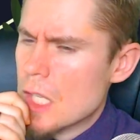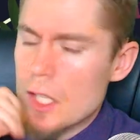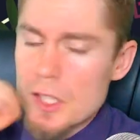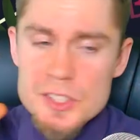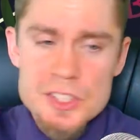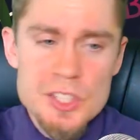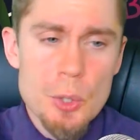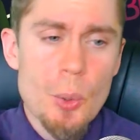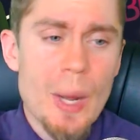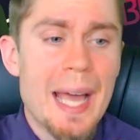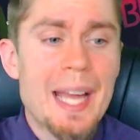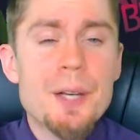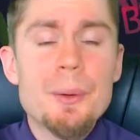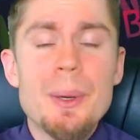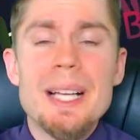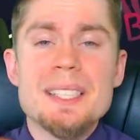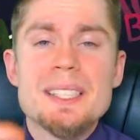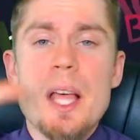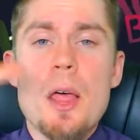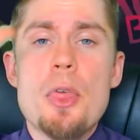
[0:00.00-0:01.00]
So
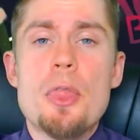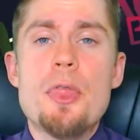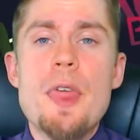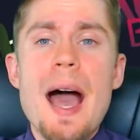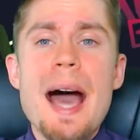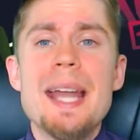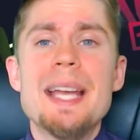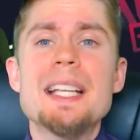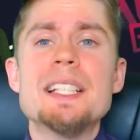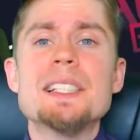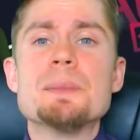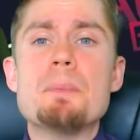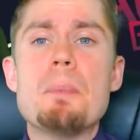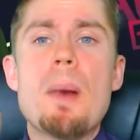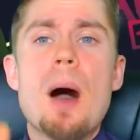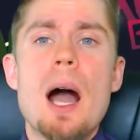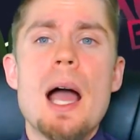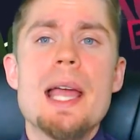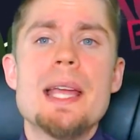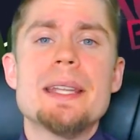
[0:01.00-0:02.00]
anyways, that is
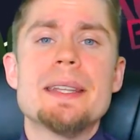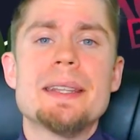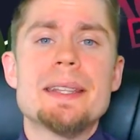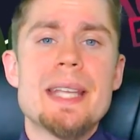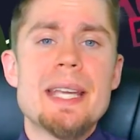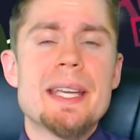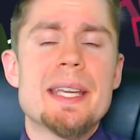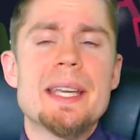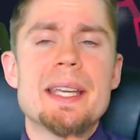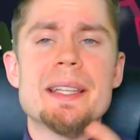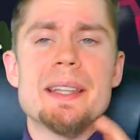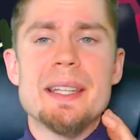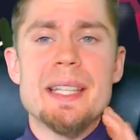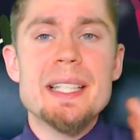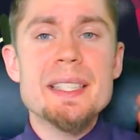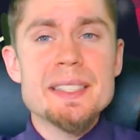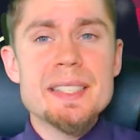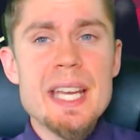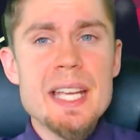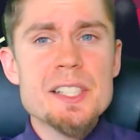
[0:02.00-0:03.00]
my thinking
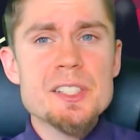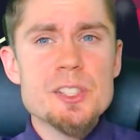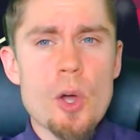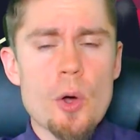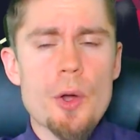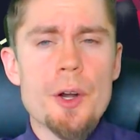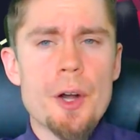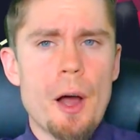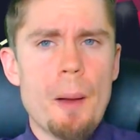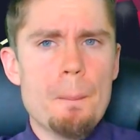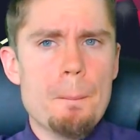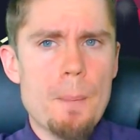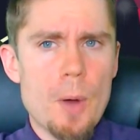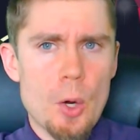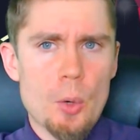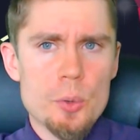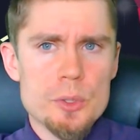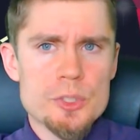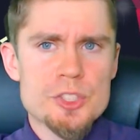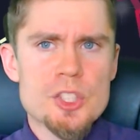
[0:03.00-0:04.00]
these days on
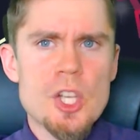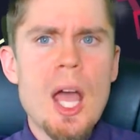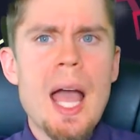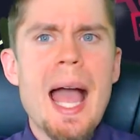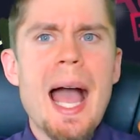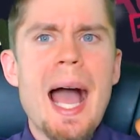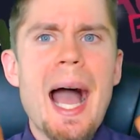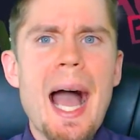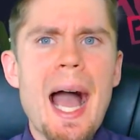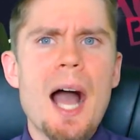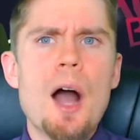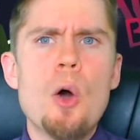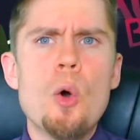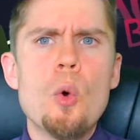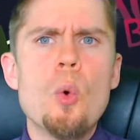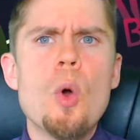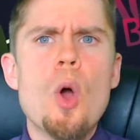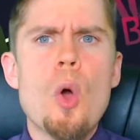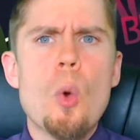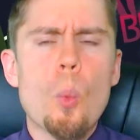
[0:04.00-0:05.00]
emotes.
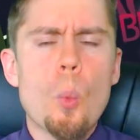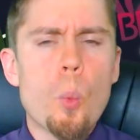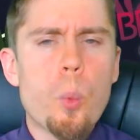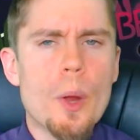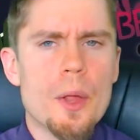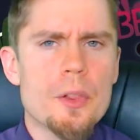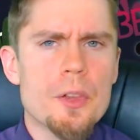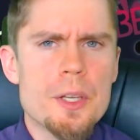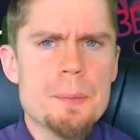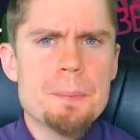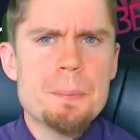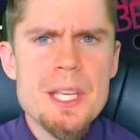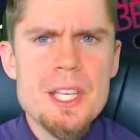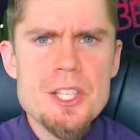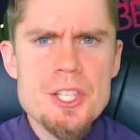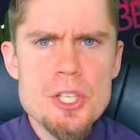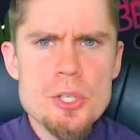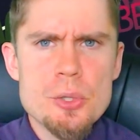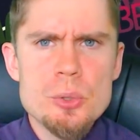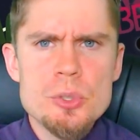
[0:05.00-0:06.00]
How will it be
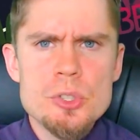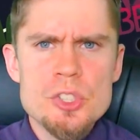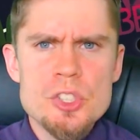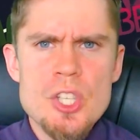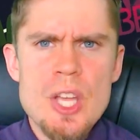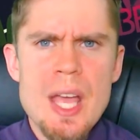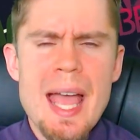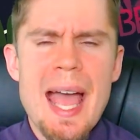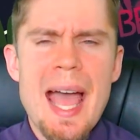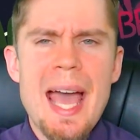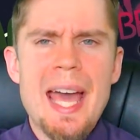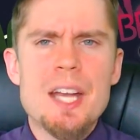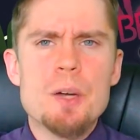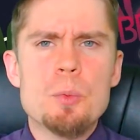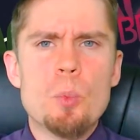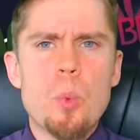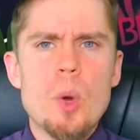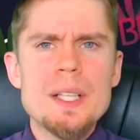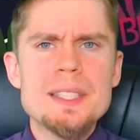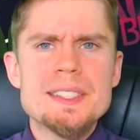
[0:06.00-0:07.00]
used? And
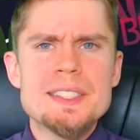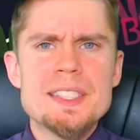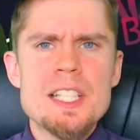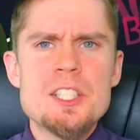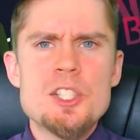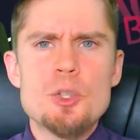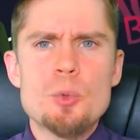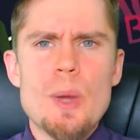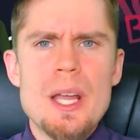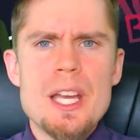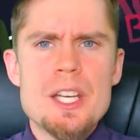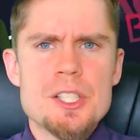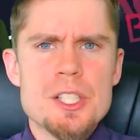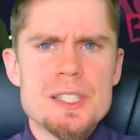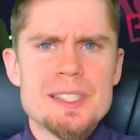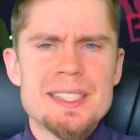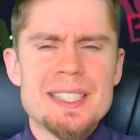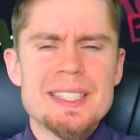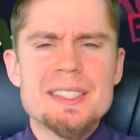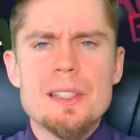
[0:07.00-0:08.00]
in what
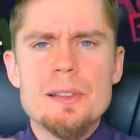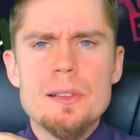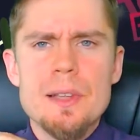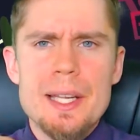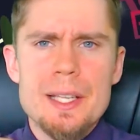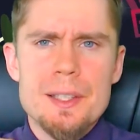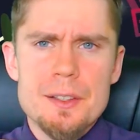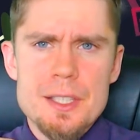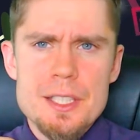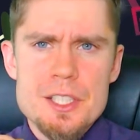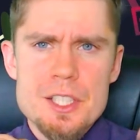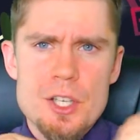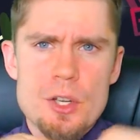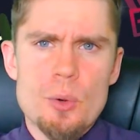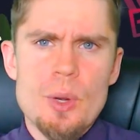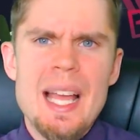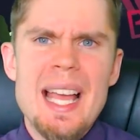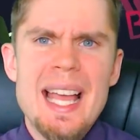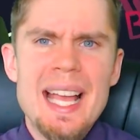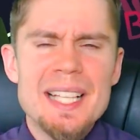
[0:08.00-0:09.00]
situations is it likely to?
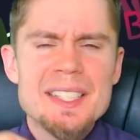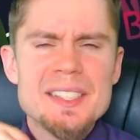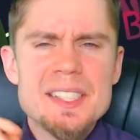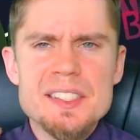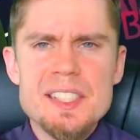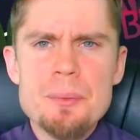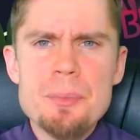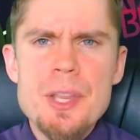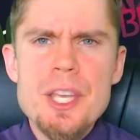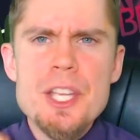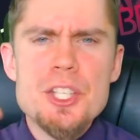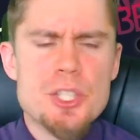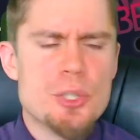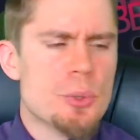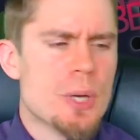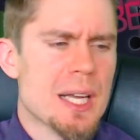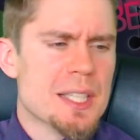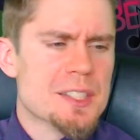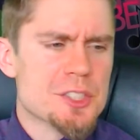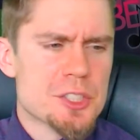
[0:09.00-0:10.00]
Is it something
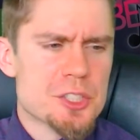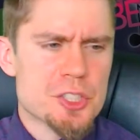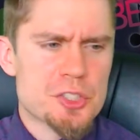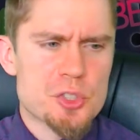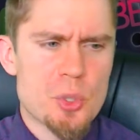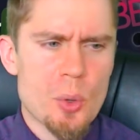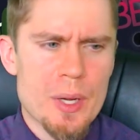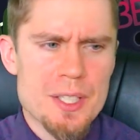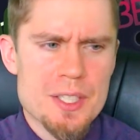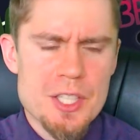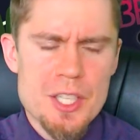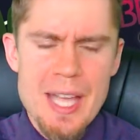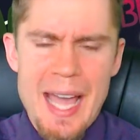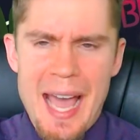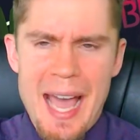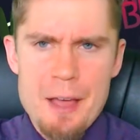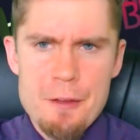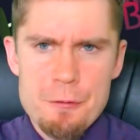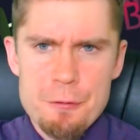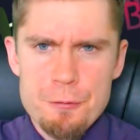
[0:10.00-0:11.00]
you guys are just going to
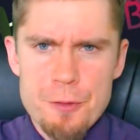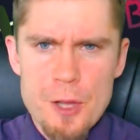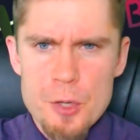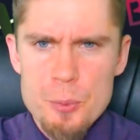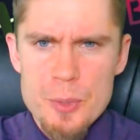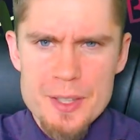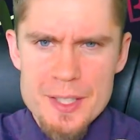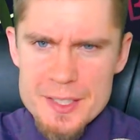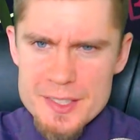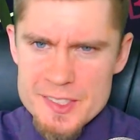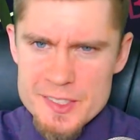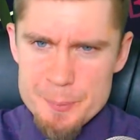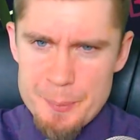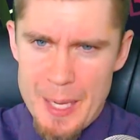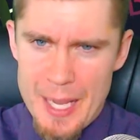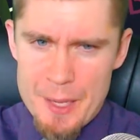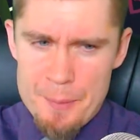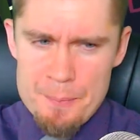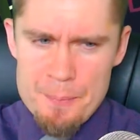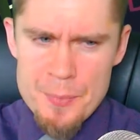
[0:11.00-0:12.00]
have fun with and
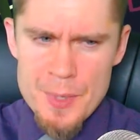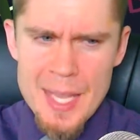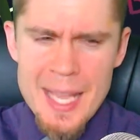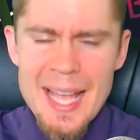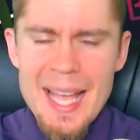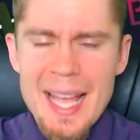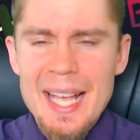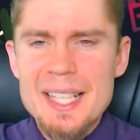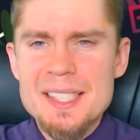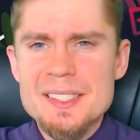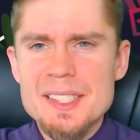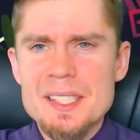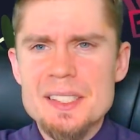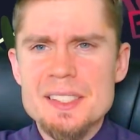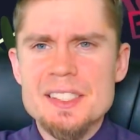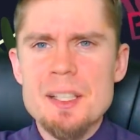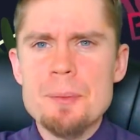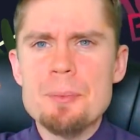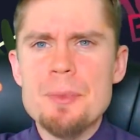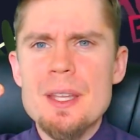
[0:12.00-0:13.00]
spam? Is it
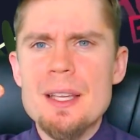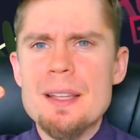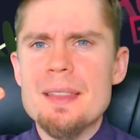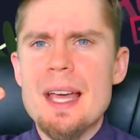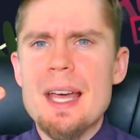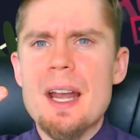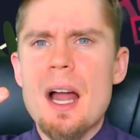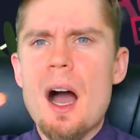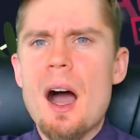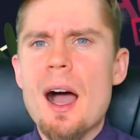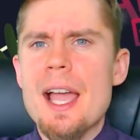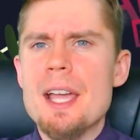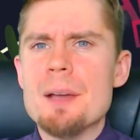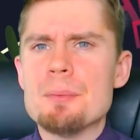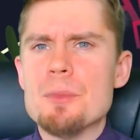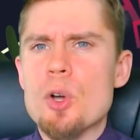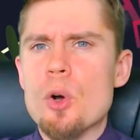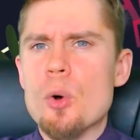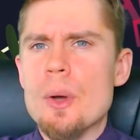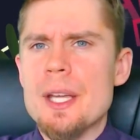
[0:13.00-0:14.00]
something that I
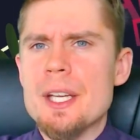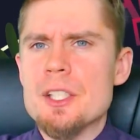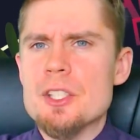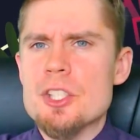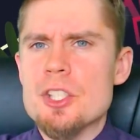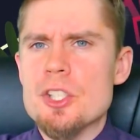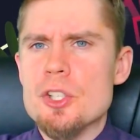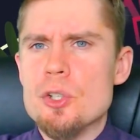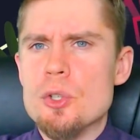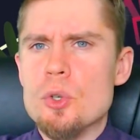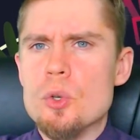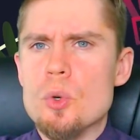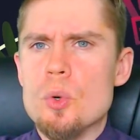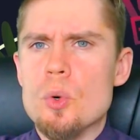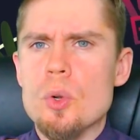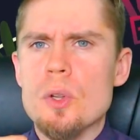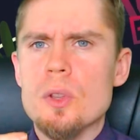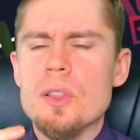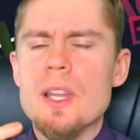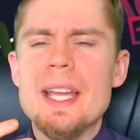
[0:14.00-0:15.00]
am going
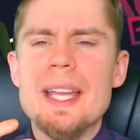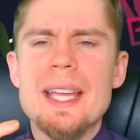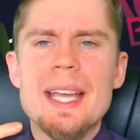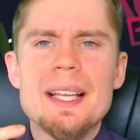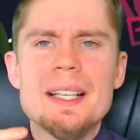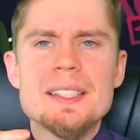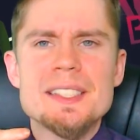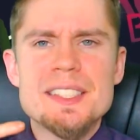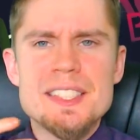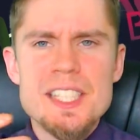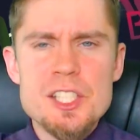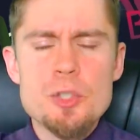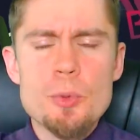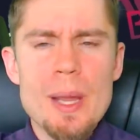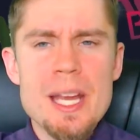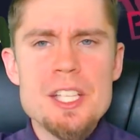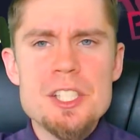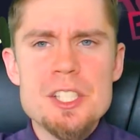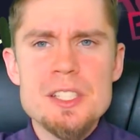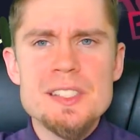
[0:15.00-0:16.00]
to, like,
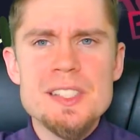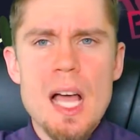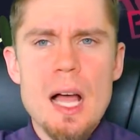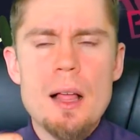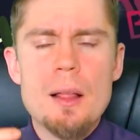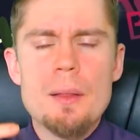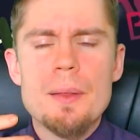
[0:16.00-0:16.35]
situations?